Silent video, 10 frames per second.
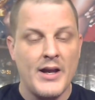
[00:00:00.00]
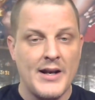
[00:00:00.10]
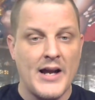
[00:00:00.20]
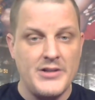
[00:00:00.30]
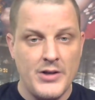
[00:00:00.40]

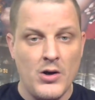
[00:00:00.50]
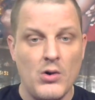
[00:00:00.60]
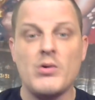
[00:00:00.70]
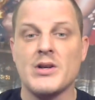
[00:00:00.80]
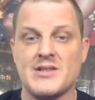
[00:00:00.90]
And I
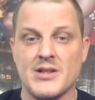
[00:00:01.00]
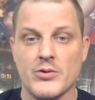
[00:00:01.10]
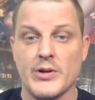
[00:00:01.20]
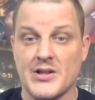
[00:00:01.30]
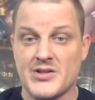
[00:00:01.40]
know,
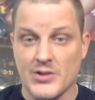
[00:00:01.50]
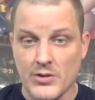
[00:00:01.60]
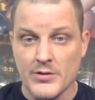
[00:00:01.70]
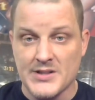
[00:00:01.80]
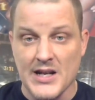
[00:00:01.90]
considering the
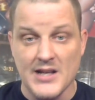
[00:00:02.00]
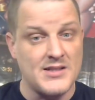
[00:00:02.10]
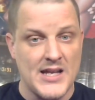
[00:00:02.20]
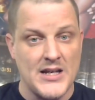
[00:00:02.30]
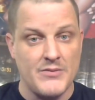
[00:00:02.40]

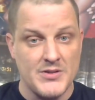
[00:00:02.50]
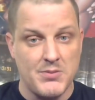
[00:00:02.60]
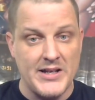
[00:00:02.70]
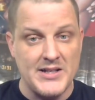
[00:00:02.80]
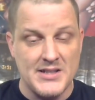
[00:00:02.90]
circumstances that he was
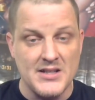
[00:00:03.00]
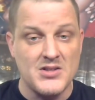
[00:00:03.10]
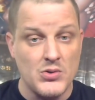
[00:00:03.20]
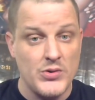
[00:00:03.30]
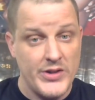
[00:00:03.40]
placed
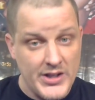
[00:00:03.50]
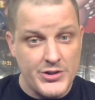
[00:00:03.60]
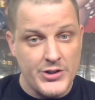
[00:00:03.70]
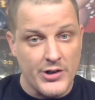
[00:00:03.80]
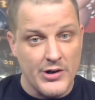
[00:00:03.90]
into
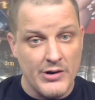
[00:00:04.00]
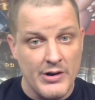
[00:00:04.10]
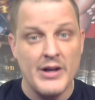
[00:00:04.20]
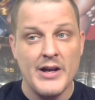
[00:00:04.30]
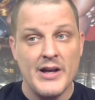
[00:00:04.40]
this
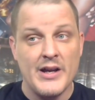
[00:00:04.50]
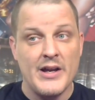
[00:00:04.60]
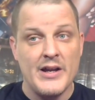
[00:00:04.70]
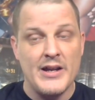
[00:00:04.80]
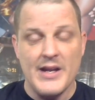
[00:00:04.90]
year,
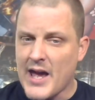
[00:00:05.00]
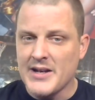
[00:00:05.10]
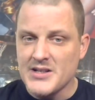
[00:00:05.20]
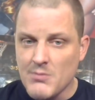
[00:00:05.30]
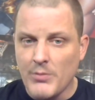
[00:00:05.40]
he
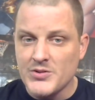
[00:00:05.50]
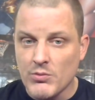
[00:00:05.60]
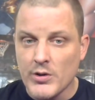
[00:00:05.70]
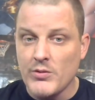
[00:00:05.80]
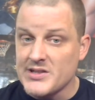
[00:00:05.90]
had his moments
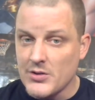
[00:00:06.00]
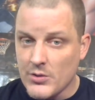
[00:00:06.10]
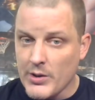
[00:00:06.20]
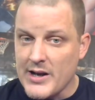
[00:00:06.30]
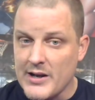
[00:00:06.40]
where he wasn't
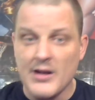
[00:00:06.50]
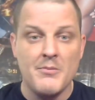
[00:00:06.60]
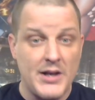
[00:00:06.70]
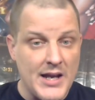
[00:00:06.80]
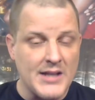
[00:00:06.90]
great,
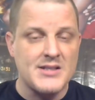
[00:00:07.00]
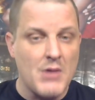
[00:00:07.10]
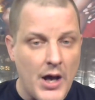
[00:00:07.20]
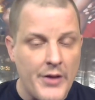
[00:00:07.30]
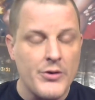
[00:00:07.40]
but he had
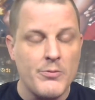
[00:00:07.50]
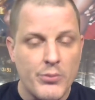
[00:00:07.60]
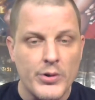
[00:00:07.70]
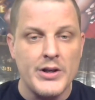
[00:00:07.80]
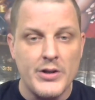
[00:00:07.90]
some other
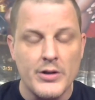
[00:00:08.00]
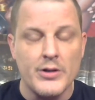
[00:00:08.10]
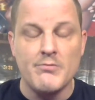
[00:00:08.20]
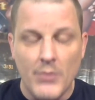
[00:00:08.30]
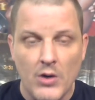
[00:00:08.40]
pretty
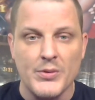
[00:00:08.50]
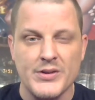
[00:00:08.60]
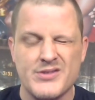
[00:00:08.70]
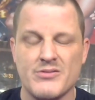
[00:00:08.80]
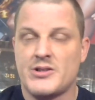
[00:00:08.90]
good
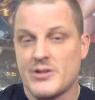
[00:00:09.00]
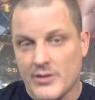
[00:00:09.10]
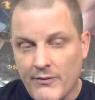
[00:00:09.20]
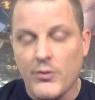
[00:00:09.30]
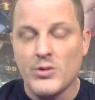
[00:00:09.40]
moments, which,
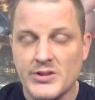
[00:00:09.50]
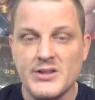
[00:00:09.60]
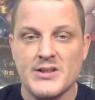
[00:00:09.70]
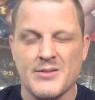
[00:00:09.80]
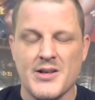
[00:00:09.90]

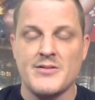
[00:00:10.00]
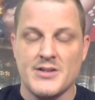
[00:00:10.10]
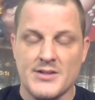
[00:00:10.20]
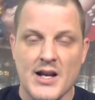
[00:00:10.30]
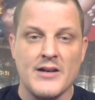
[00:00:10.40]
unfortunately,
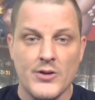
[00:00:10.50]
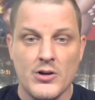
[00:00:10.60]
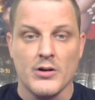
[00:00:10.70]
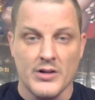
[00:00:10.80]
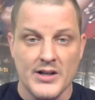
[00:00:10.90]
sometimes is kind of a
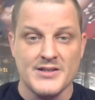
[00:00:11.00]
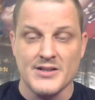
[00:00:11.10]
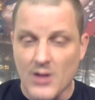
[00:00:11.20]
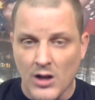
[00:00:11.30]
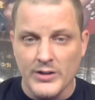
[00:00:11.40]
Kirk
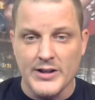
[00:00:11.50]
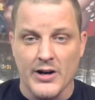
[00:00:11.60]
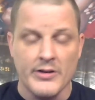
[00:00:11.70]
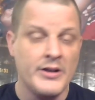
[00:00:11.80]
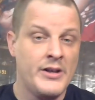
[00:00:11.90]
Cousins calling
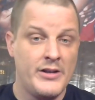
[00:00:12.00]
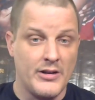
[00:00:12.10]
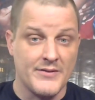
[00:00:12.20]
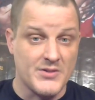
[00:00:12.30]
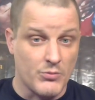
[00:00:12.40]
card.
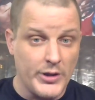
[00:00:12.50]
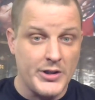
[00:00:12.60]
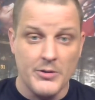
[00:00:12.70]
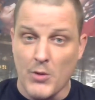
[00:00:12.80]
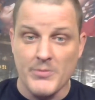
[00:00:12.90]
He'll have some
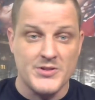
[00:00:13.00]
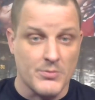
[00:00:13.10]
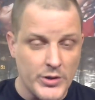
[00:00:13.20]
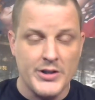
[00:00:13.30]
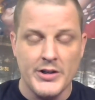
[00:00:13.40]
really good moments,
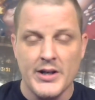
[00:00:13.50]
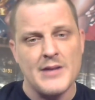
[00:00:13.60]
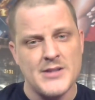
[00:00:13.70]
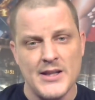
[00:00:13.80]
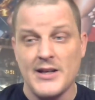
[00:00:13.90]
some really good
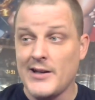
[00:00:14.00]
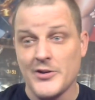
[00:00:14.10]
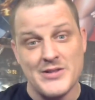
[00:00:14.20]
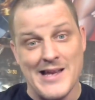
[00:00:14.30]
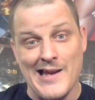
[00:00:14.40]
games, and then
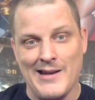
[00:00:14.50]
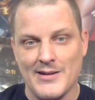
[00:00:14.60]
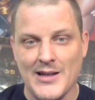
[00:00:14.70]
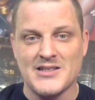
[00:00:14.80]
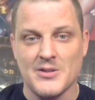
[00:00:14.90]
others,
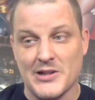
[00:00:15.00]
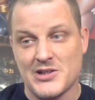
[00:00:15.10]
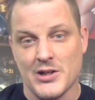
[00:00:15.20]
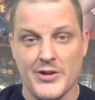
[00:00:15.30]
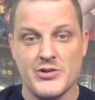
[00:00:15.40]
not so
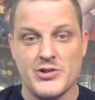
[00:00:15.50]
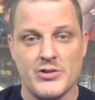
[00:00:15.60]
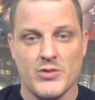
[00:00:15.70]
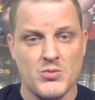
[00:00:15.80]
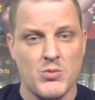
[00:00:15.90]
much. And others,
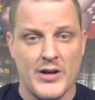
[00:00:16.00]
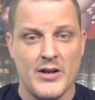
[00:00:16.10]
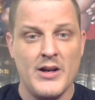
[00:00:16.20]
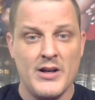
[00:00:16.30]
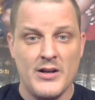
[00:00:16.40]
you just want
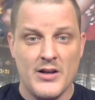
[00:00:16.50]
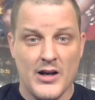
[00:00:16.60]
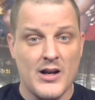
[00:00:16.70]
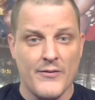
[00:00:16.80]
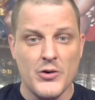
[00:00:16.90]
to
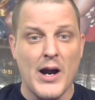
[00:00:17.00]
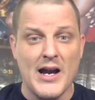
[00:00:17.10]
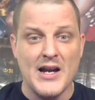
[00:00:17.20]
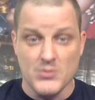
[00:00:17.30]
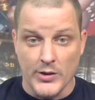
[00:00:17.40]
cover your
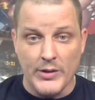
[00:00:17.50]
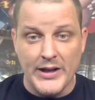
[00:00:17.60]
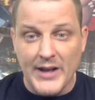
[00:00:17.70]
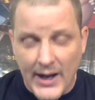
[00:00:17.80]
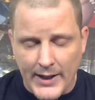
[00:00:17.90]
eyes, run
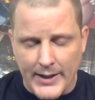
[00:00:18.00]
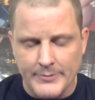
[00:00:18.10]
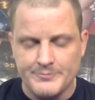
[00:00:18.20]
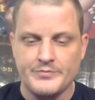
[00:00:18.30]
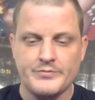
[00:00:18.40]
away, and hide.